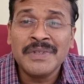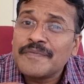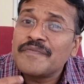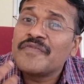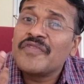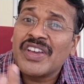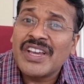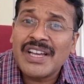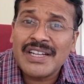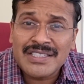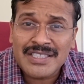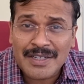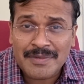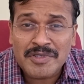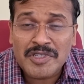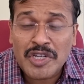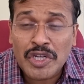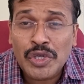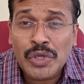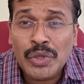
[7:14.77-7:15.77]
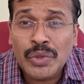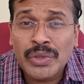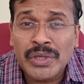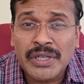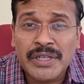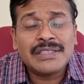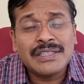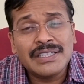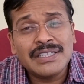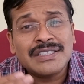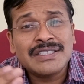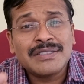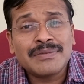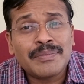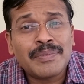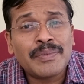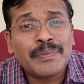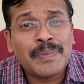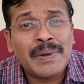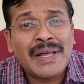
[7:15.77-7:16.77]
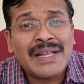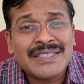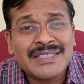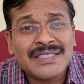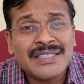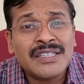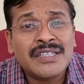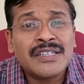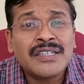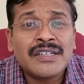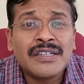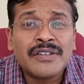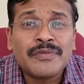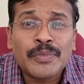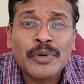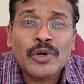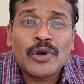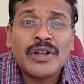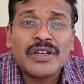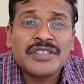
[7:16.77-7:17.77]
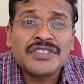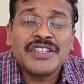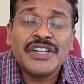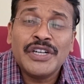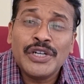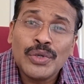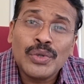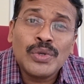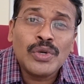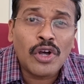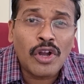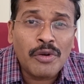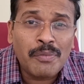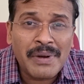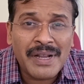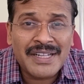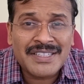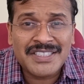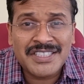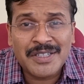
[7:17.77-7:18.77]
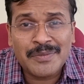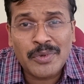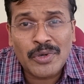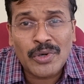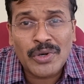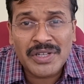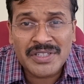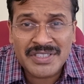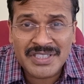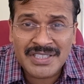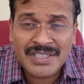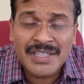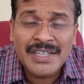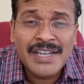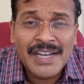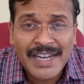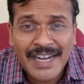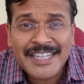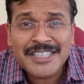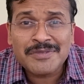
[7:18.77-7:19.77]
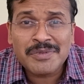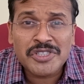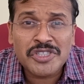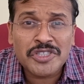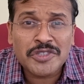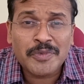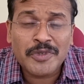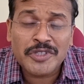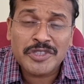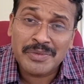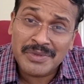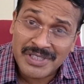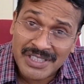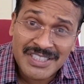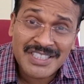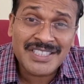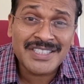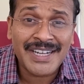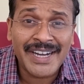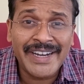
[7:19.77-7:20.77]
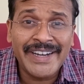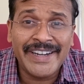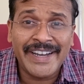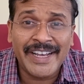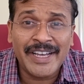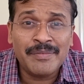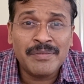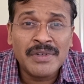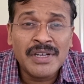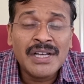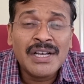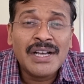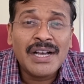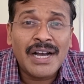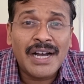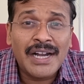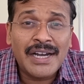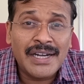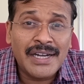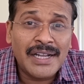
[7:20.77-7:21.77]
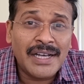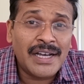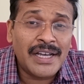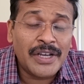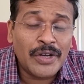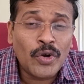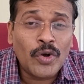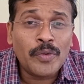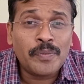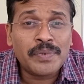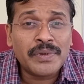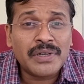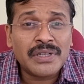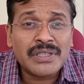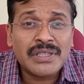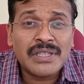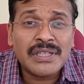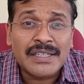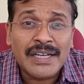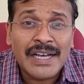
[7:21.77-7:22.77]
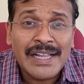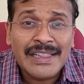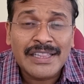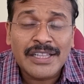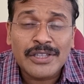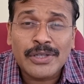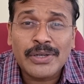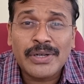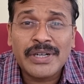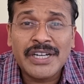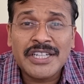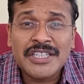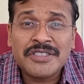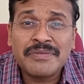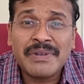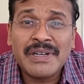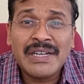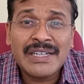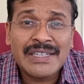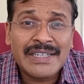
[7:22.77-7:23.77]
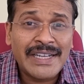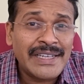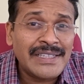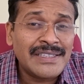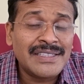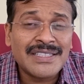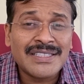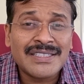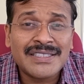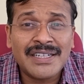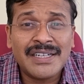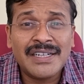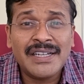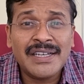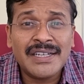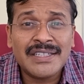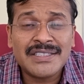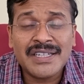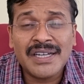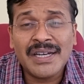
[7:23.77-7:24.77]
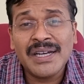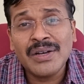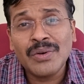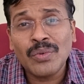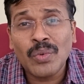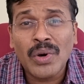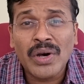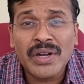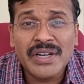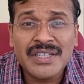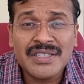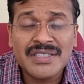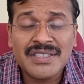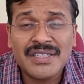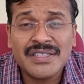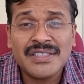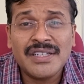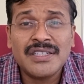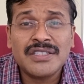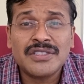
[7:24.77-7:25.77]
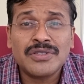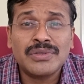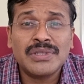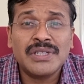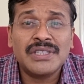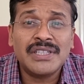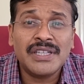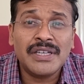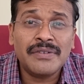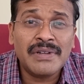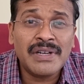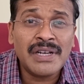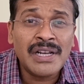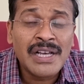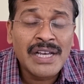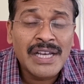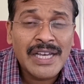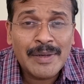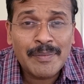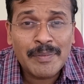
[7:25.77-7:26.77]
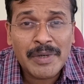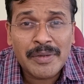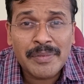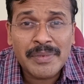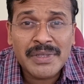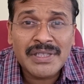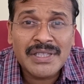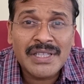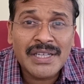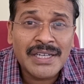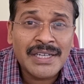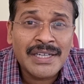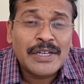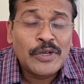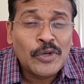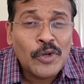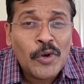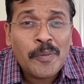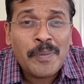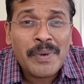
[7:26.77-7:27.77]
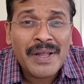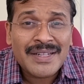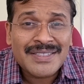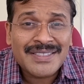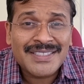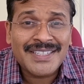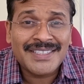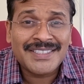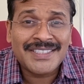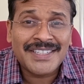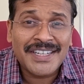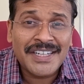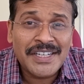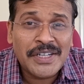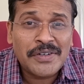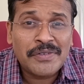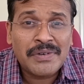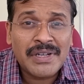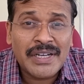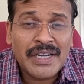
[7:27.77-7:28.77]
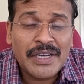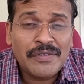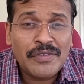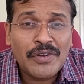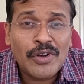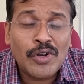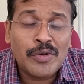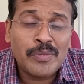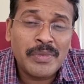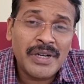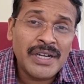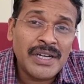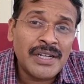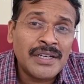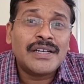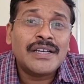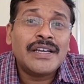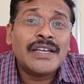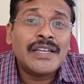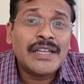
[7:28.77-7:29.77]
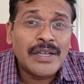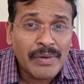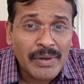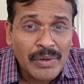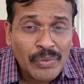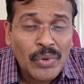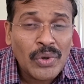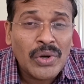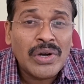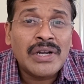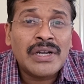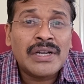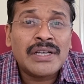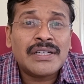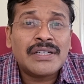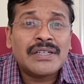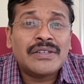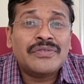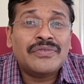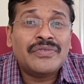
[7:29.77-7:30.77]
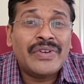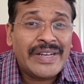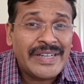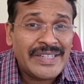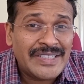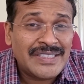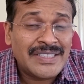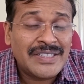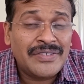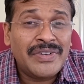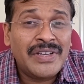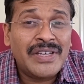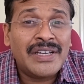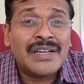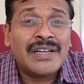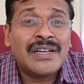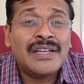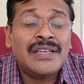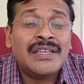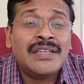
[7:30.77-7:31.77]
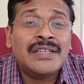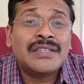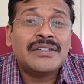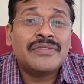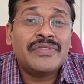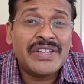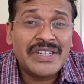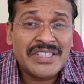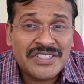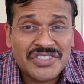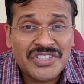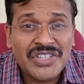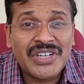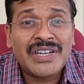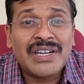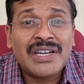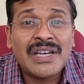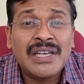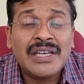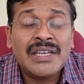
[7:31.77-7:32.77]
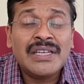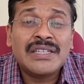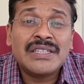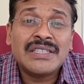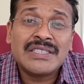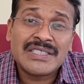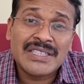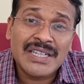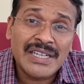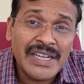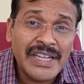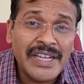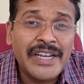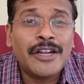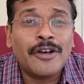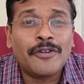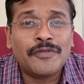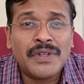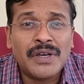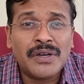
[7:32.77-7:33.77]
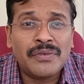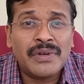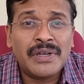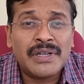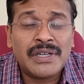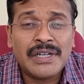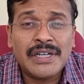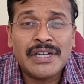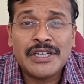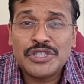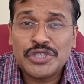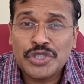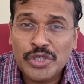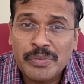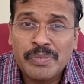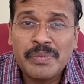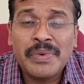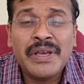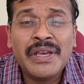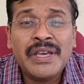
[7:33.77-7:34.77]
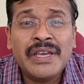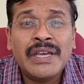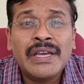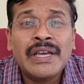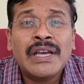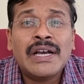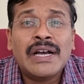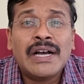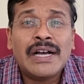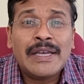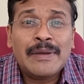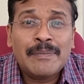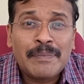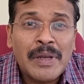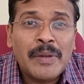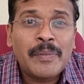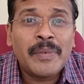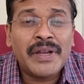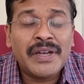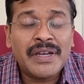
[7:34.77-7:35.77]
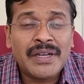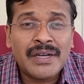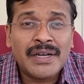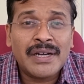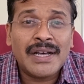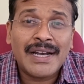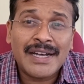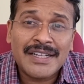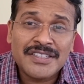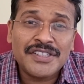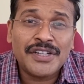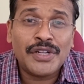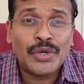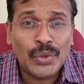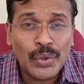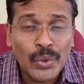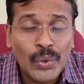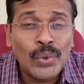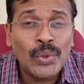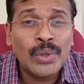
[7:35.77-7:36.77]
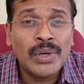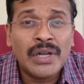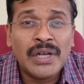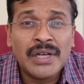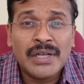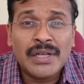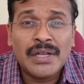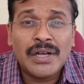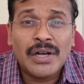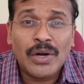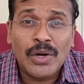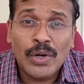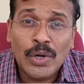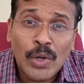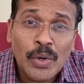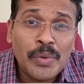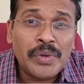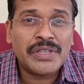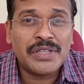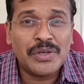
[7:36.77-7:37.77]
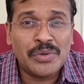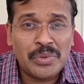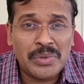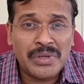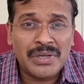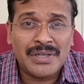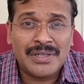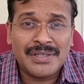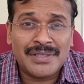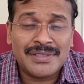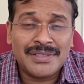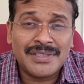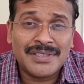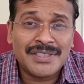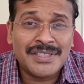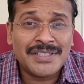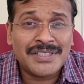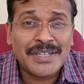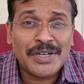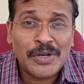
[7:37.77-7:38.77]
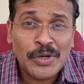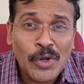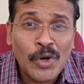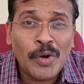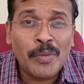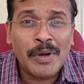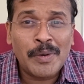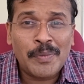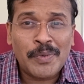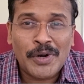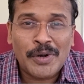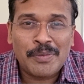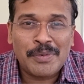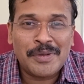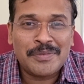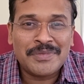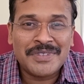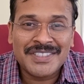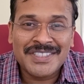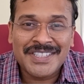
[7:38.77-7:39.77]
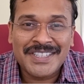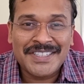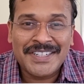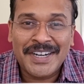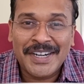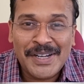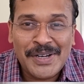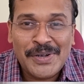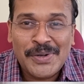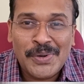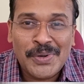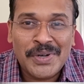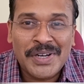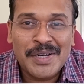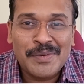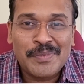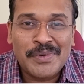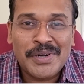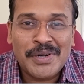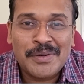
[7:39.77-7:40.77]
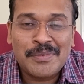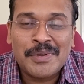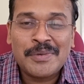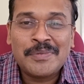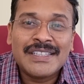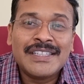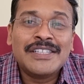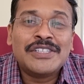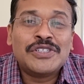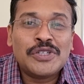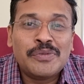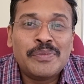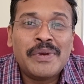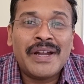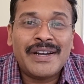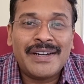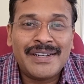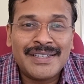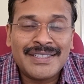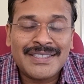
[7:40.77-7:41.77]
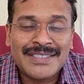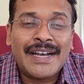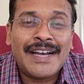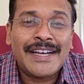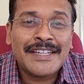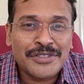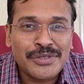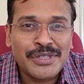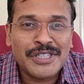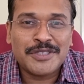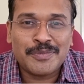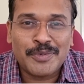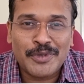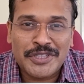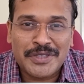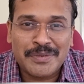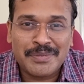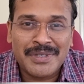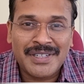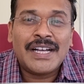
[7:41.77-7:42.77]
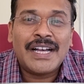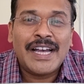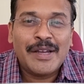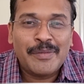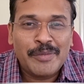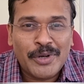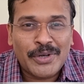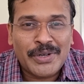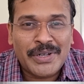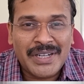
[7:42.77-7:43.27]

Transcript: We can substitute the plastic products into non-plastic products as much as possible. This is high time, and I hope the health authorities will take this study as a warning signal, so that they will implement the no plastics in our environment, in our world, very severely, very strictly. It's a need of the hour. It should be implemented as a rule all over the world. This is a global problem. This is not a local problem. This should be addressed as soon as possible. I am Dr.